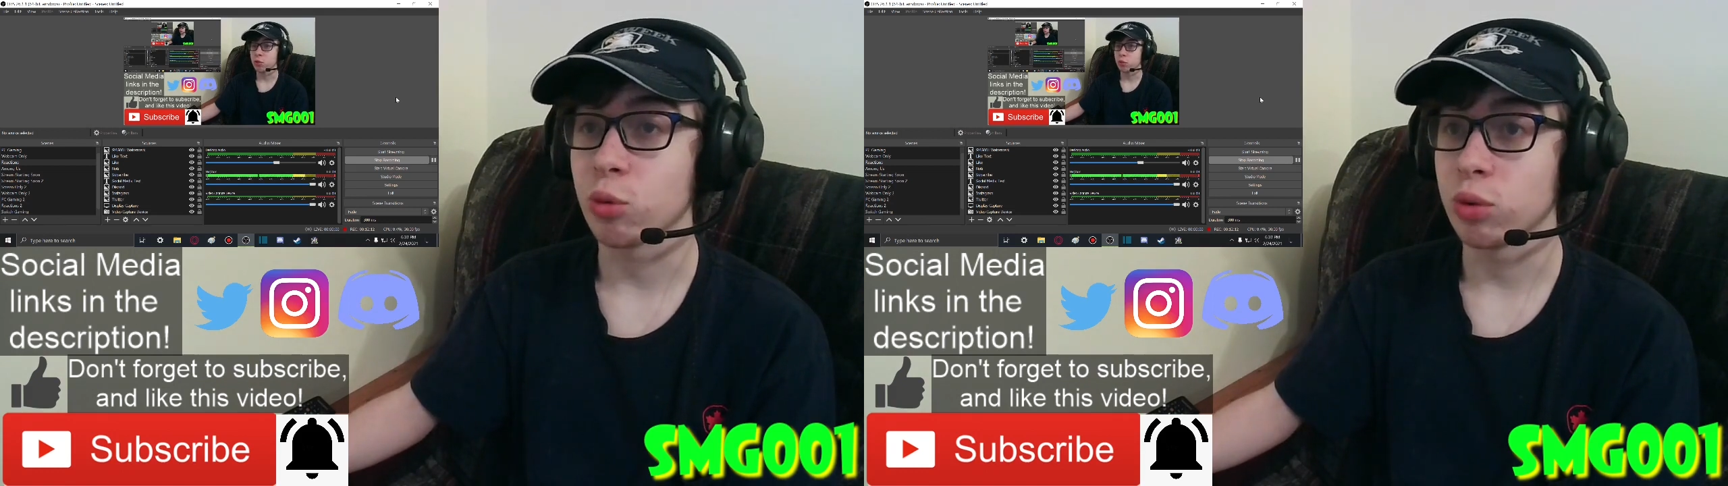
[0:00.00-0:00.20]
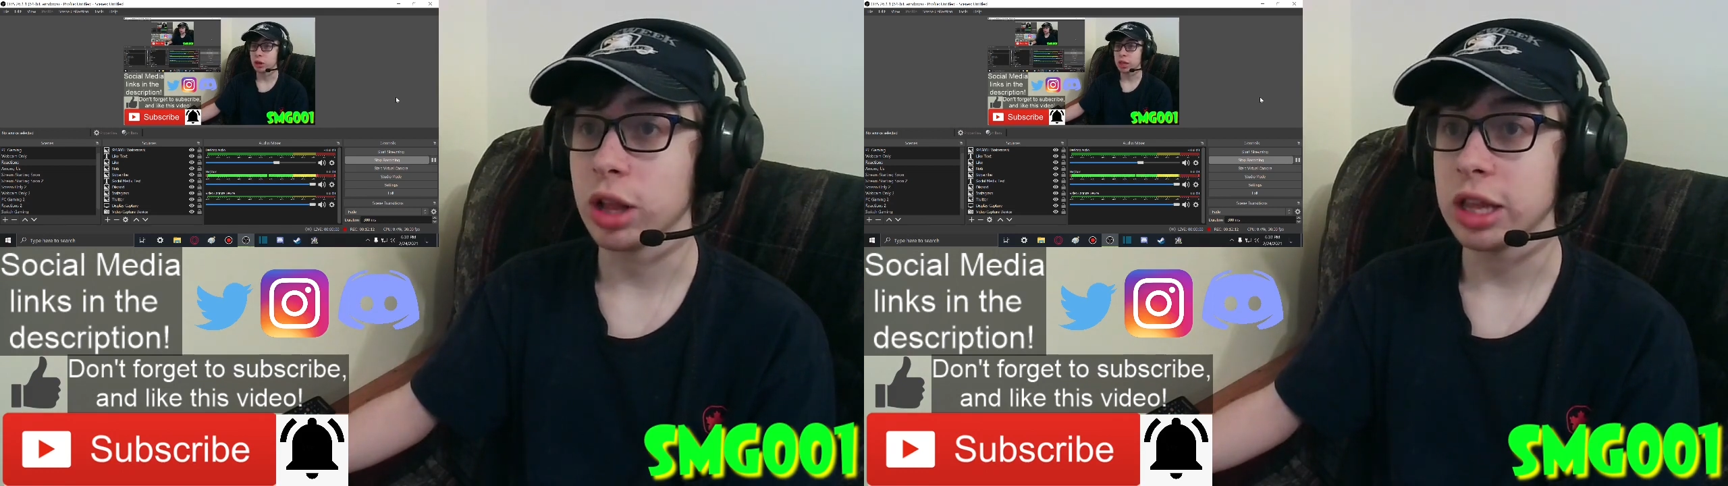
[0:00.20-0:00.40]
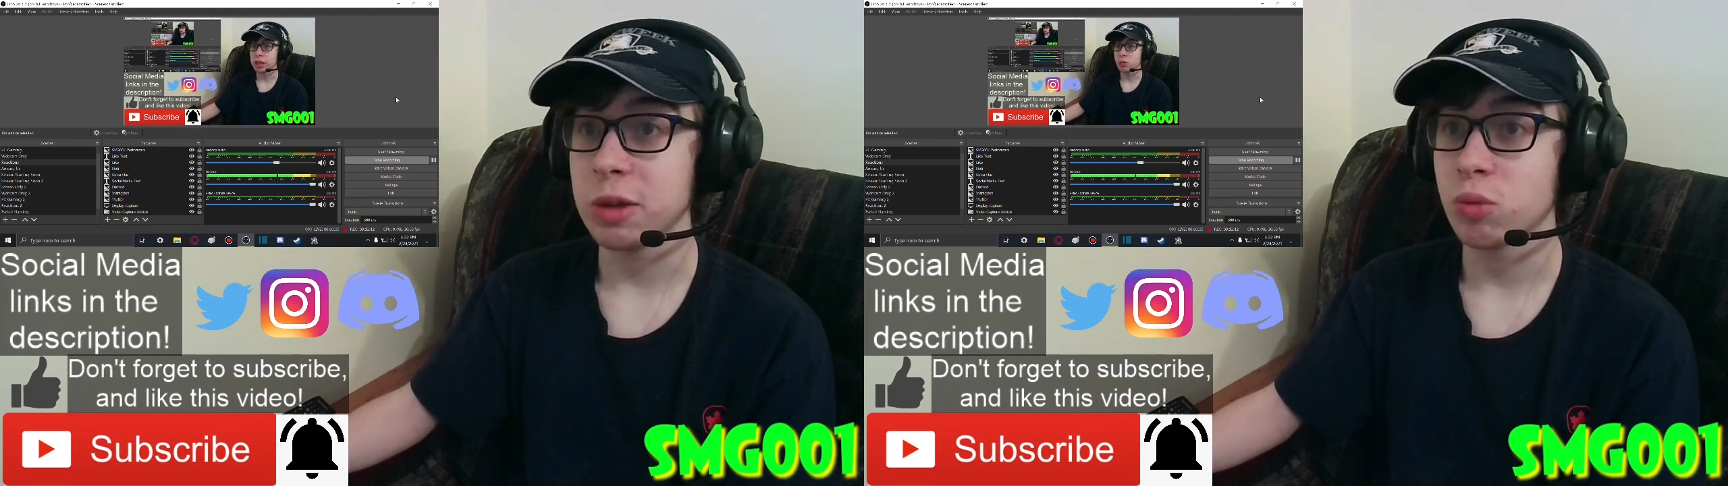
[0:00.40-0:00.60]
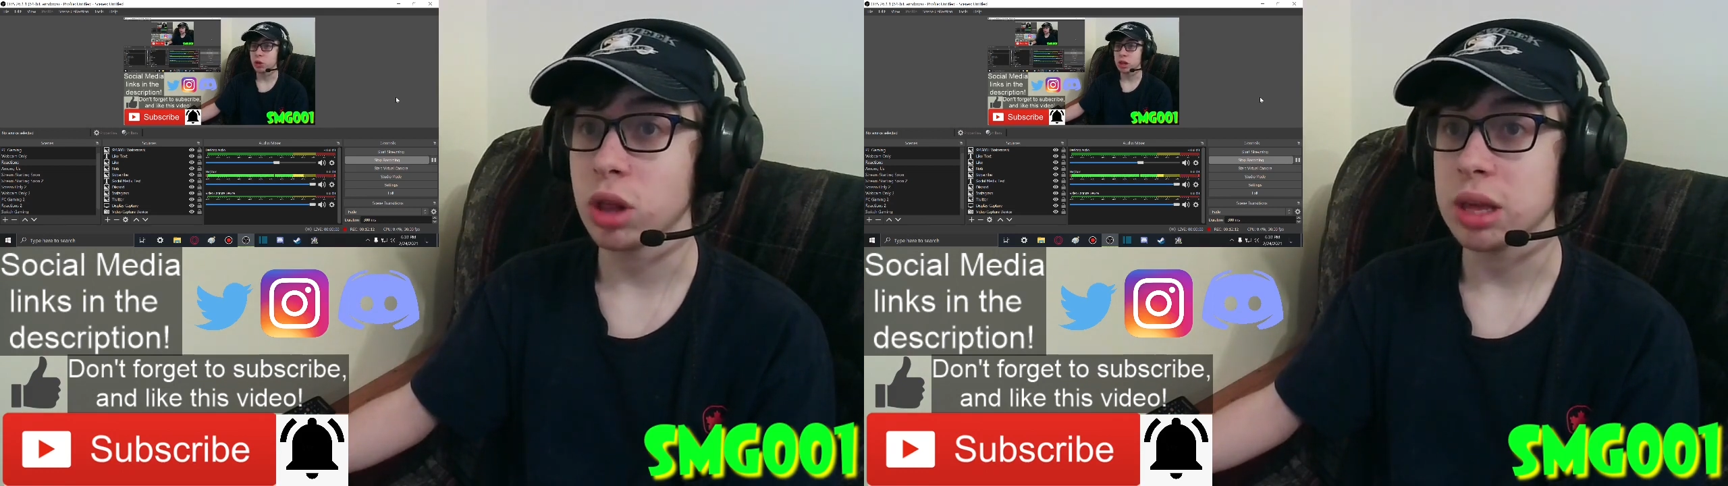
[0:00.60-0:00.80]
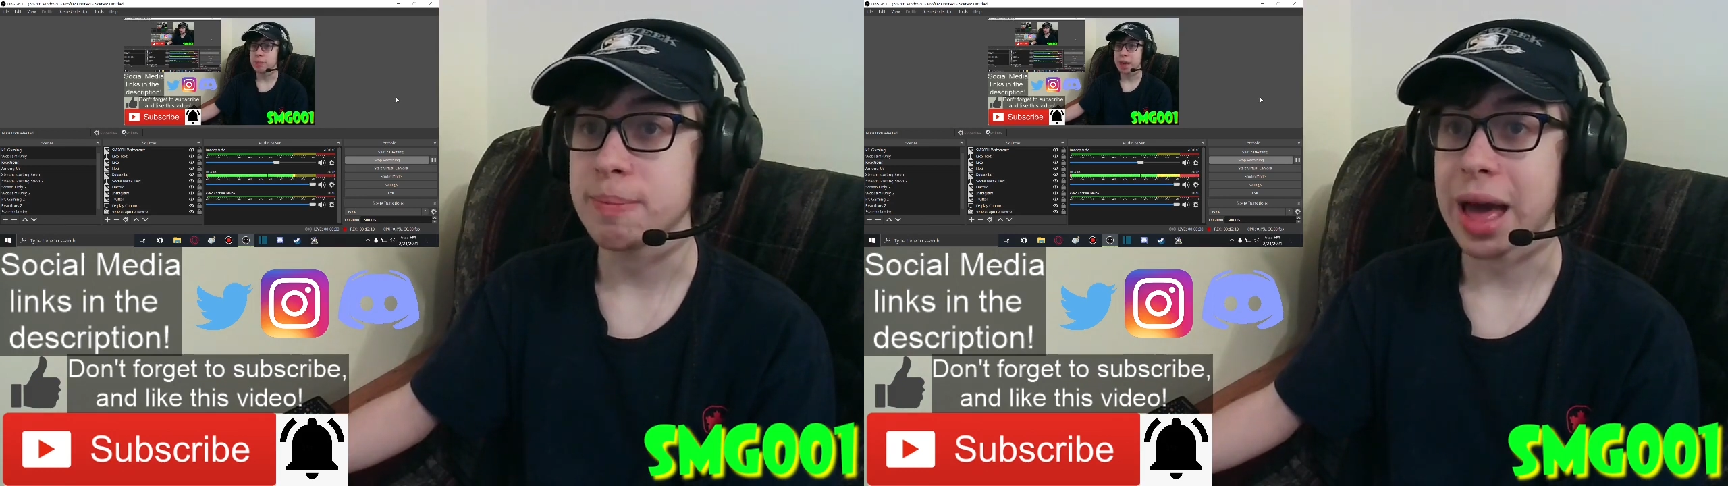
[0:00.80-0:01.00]
really,
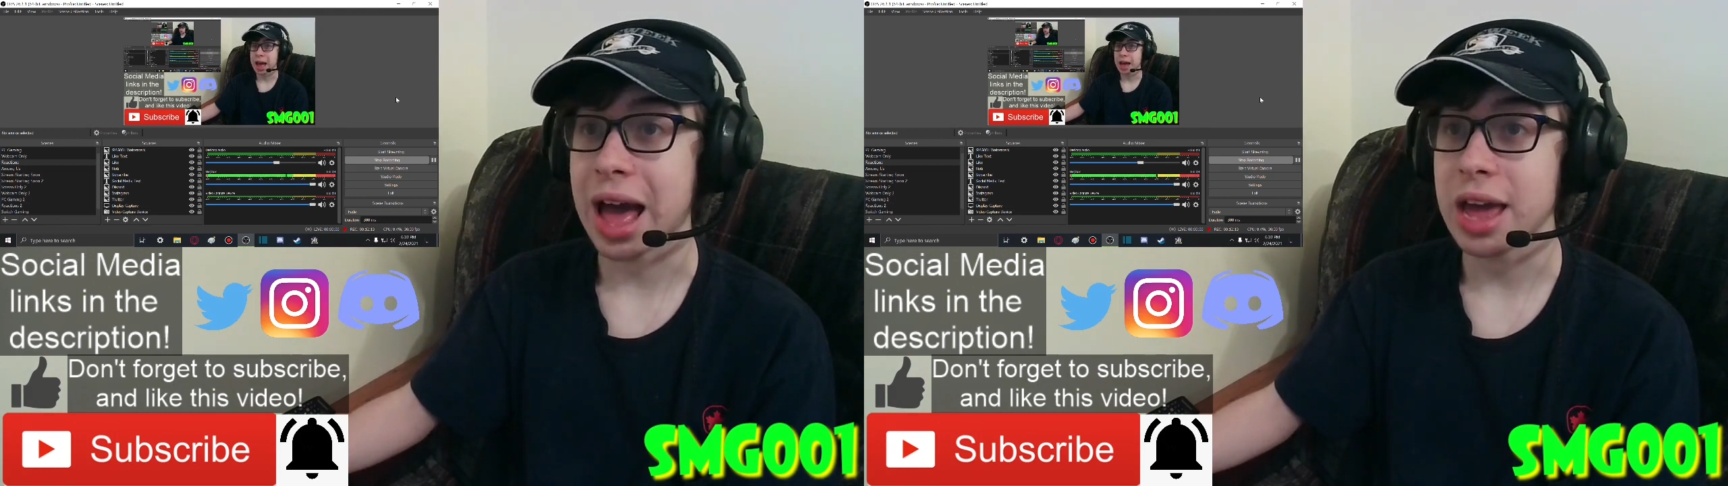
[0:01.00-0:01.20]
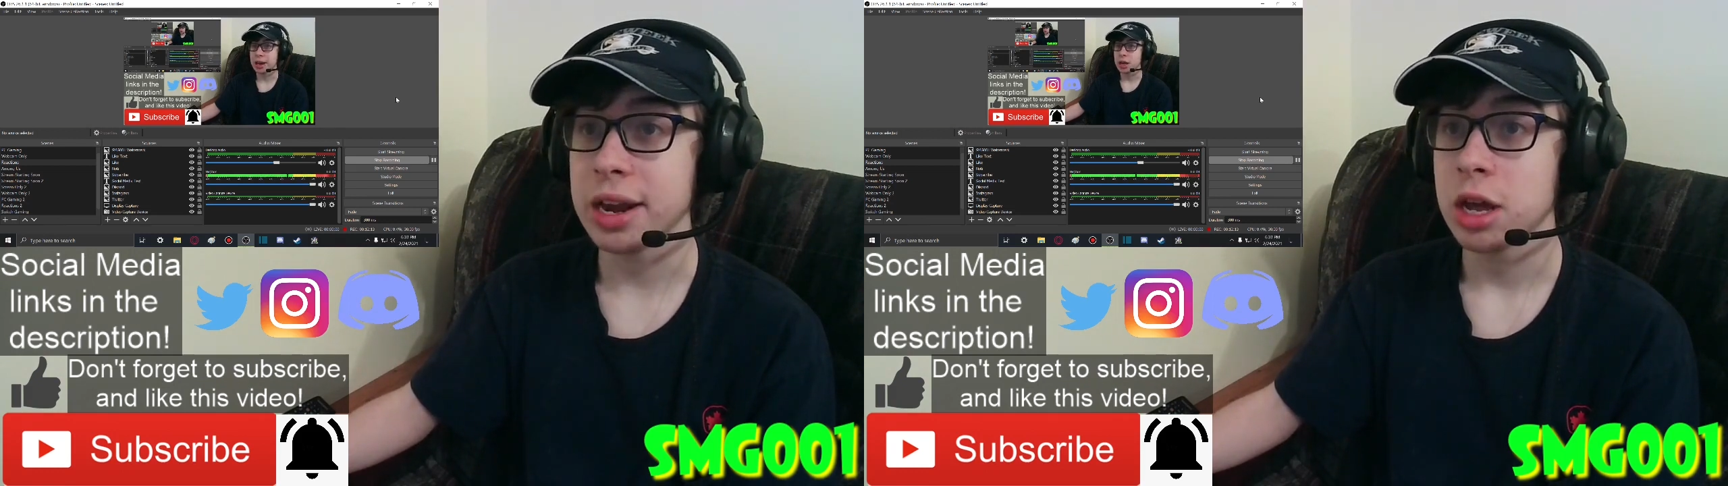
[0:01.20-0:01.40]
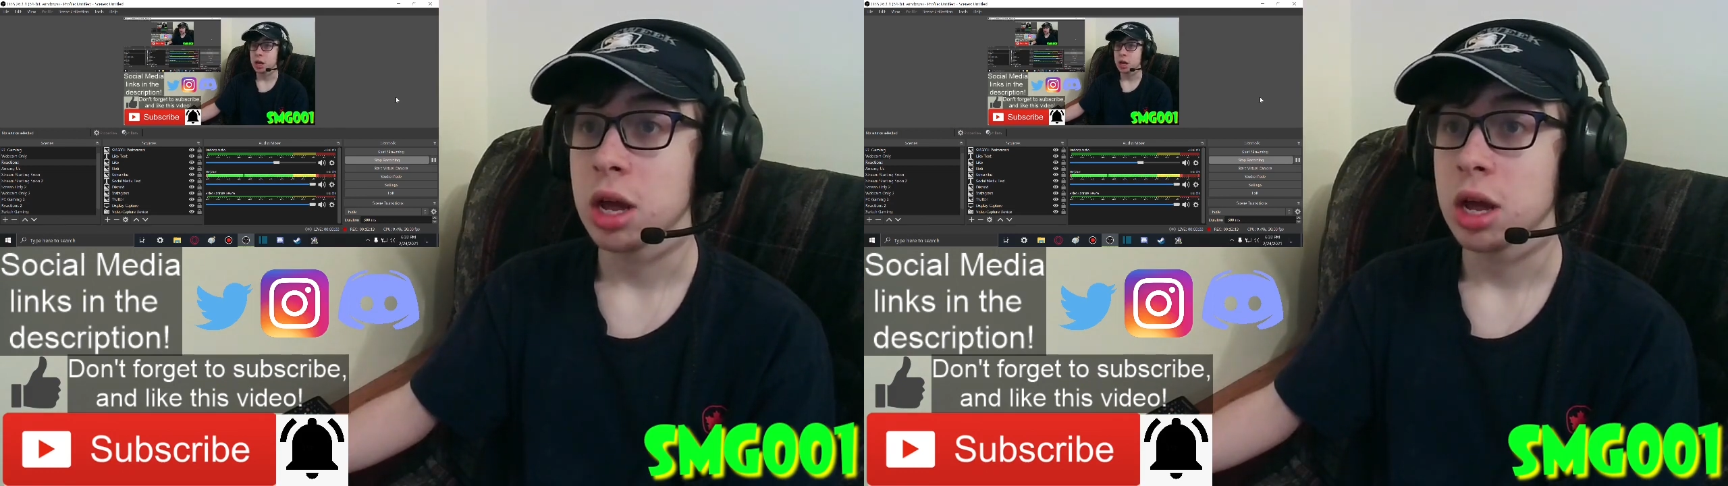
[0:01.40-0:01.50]
really bad